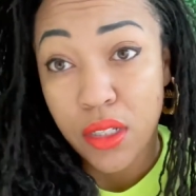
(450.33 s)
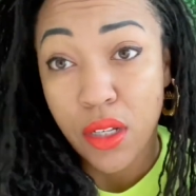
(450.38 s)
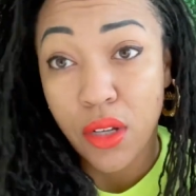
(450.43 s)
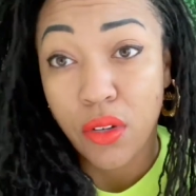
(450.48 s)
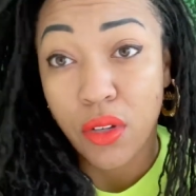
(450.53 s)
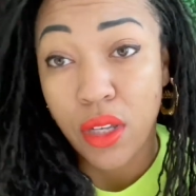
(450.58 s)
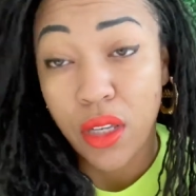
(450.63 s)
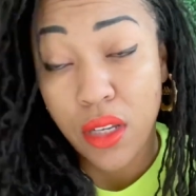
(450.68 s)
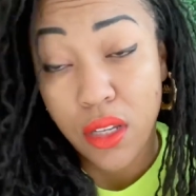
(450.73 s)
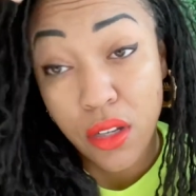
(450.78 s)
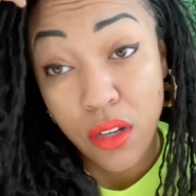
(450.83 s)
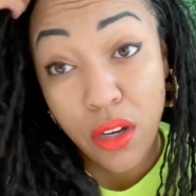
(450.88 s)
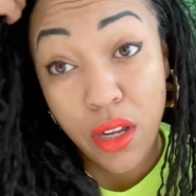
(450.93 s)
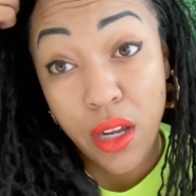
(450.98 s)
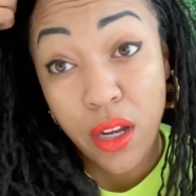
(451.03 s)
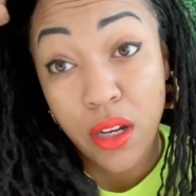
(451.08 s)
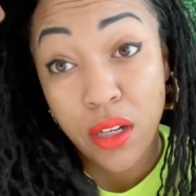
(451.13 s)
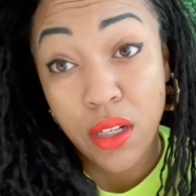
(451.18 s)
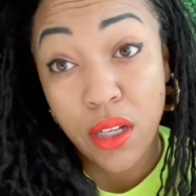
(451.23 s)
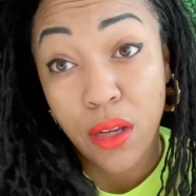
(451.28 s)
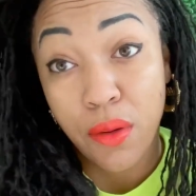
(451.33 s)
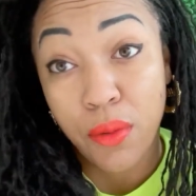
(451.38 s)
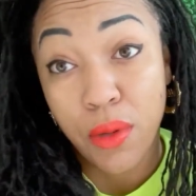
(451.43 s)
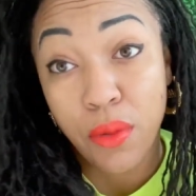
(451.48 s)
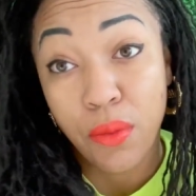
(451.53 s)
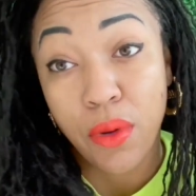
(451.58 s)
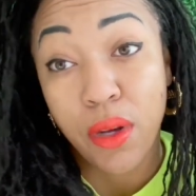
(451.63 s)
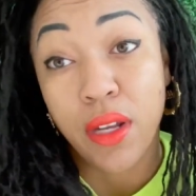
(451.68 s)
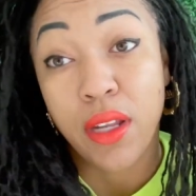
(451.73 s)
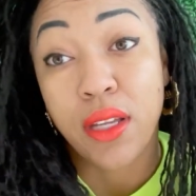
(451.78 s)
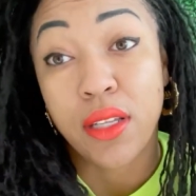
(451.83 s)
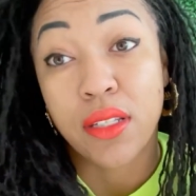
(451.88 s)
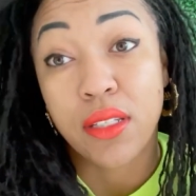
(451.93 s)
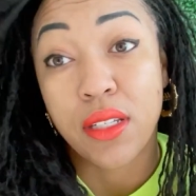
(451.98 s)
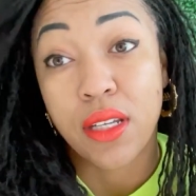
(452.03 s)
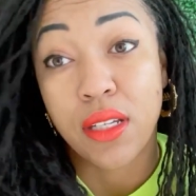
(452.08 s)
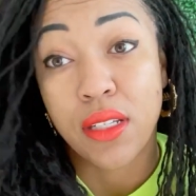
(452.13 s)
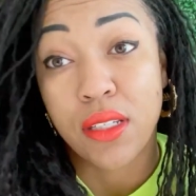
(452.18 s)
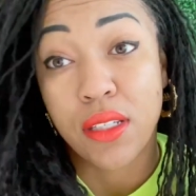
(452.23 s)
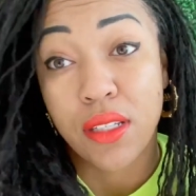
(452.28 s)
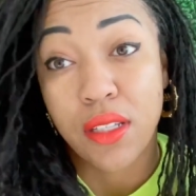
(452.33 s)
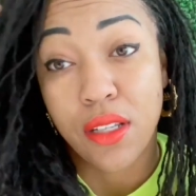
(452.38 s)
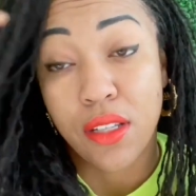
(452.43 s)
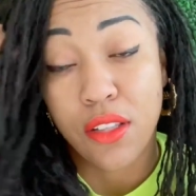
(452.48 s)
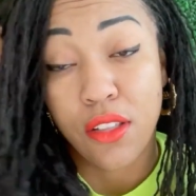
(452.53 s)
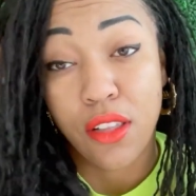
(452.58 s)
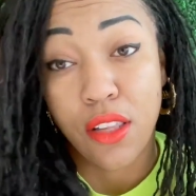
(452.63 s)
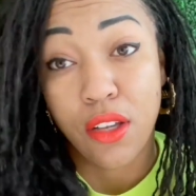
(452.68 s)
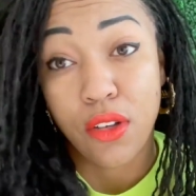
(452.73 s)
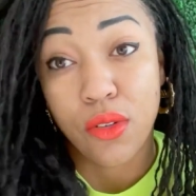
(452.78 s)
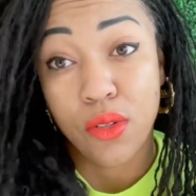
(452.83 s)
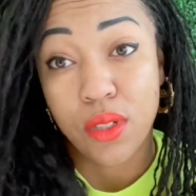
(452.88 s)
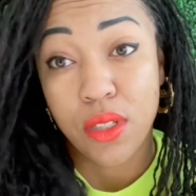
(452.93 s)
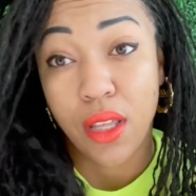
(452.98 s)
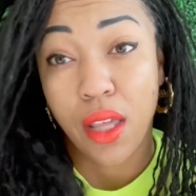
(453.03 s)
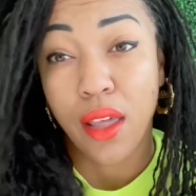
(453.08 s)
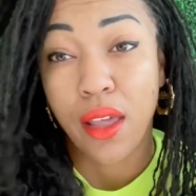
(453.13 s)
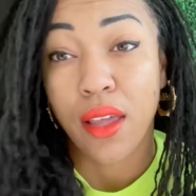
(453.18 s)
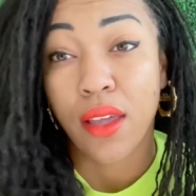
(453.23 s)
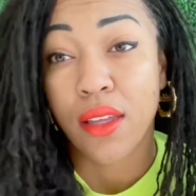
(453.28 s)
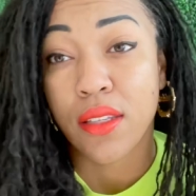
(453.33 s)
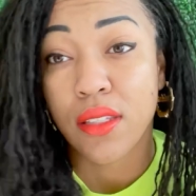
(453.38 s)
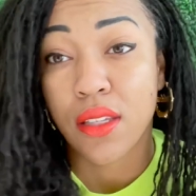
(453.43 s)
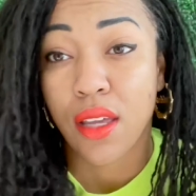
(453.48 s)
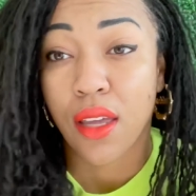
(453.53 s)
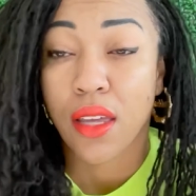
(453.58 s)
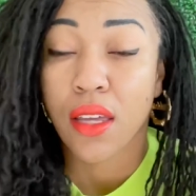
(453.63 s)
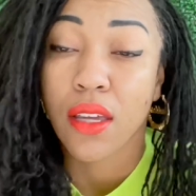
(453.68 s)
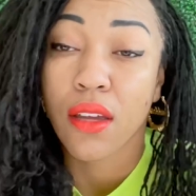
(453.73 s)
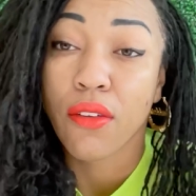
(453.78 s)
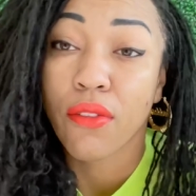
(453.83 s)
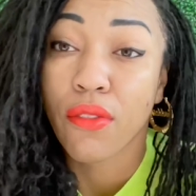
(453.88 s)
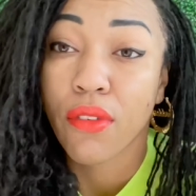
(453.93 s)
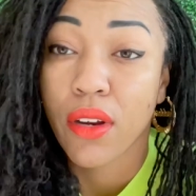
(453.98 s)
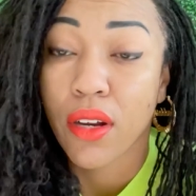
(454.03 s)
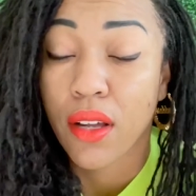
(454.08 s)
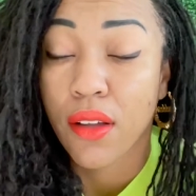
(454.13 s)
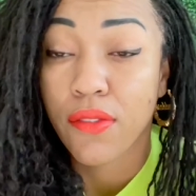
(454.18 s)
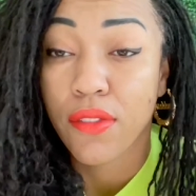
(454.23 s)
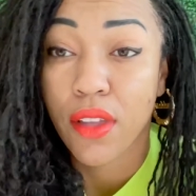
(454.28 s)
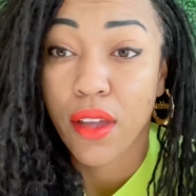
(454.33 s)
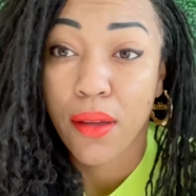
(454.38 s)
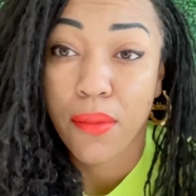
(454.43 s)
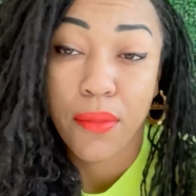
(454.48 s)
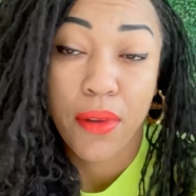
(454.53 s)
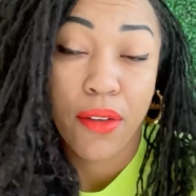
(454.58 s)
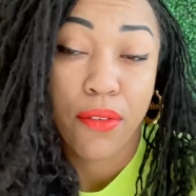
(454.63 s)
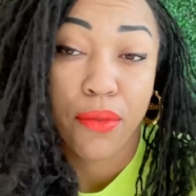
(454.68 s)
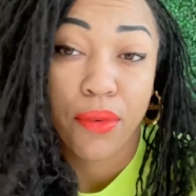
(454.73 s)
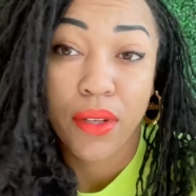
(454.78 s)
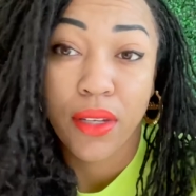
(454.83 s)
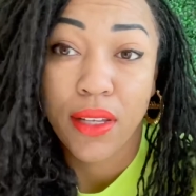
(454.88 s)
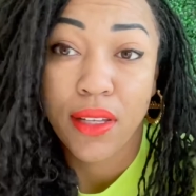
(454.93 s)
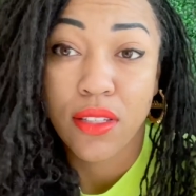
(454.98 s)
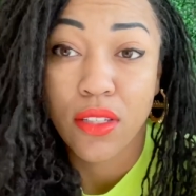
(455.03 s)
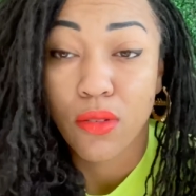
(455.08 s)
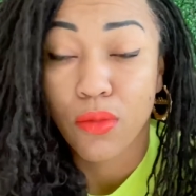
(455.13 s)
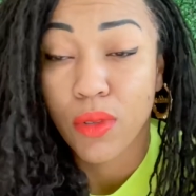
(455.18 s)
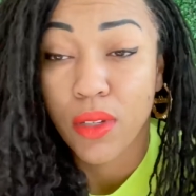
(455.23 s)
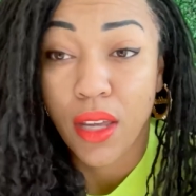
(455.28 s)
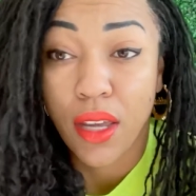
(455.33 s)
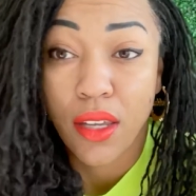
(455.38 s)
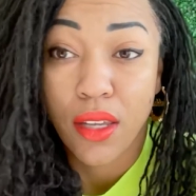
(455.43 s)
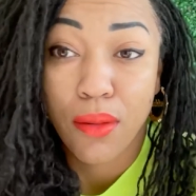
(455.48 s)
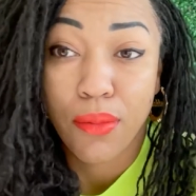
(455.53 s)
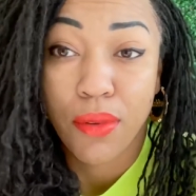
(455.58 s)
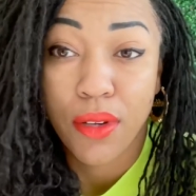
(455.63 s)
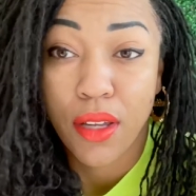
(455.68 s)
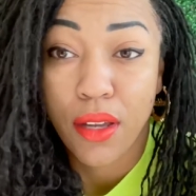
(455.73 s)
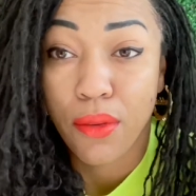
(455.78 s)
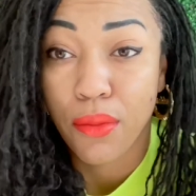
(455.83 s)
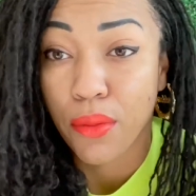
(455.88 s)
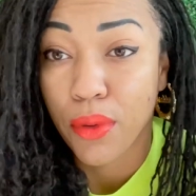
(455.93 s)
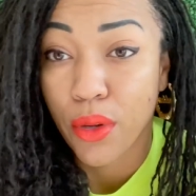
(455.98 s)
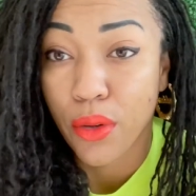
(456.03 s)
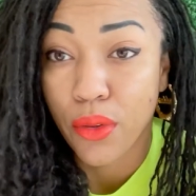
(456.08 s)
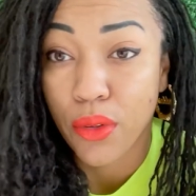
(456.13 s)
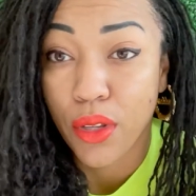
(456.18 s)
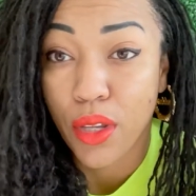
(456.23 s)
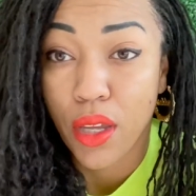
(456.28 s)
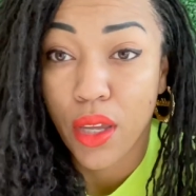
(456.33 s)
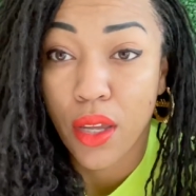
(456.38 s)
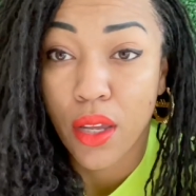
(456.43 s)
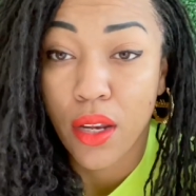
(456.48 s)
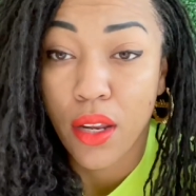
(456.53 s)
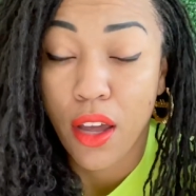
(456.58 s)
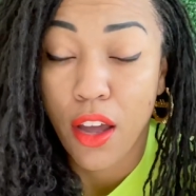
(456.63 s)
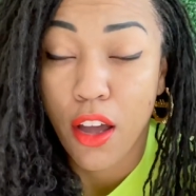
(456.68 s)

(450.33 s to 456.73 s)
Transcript: getting your hair done, we want to assess those ends and get rid of them if we need to. We're not keeping that we don't need.